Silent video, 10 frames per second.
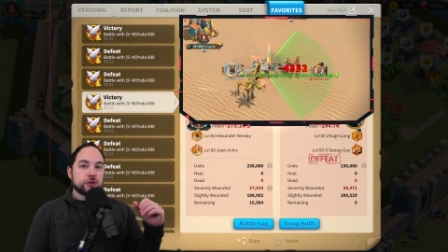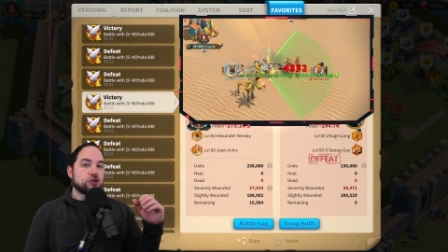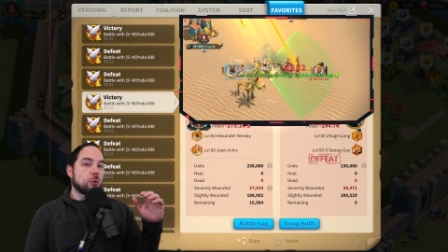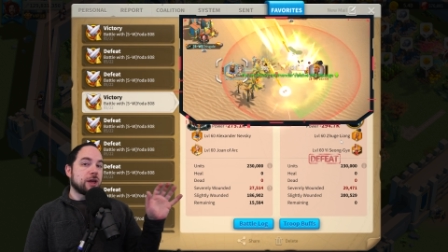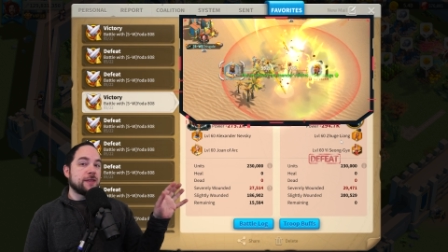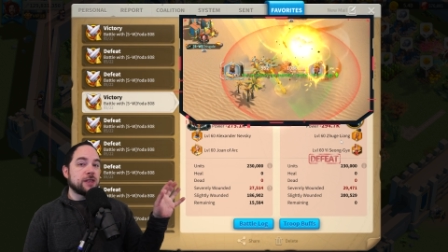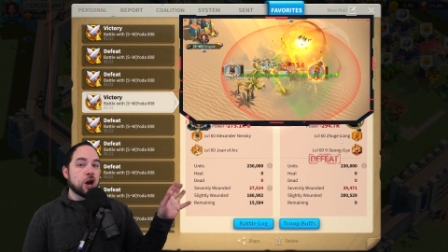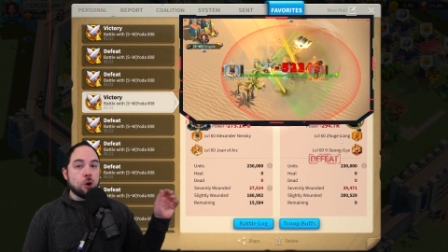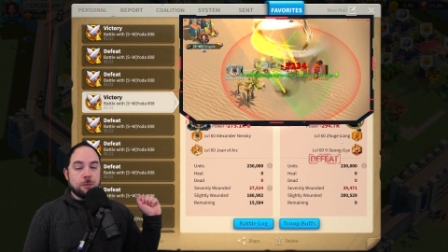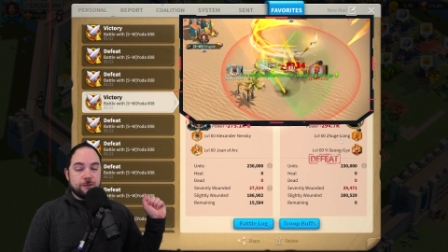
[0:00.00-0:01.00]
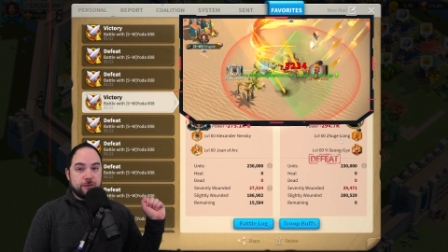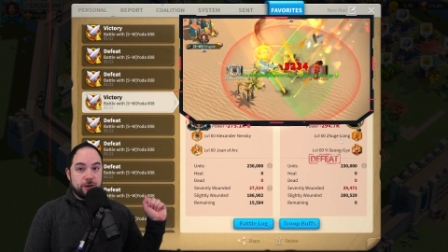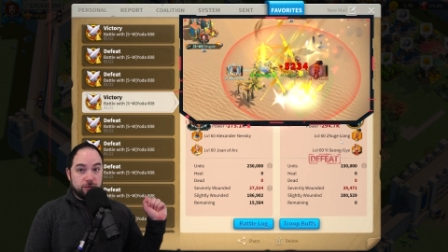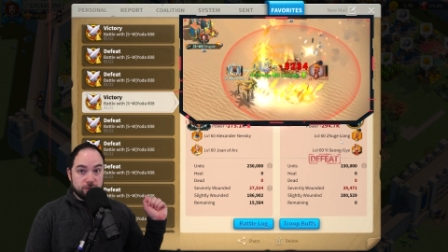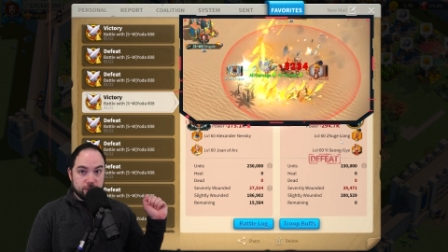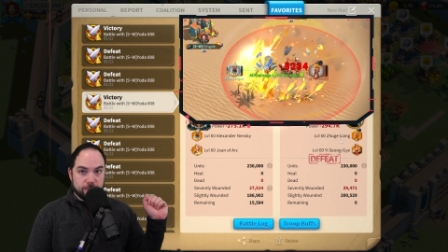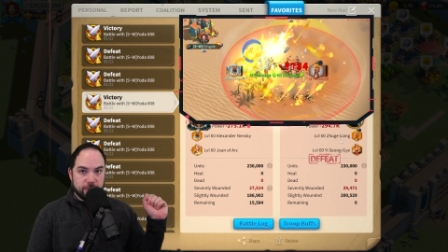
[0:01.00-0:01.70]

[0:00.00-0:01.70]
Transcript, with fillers: So in the open field,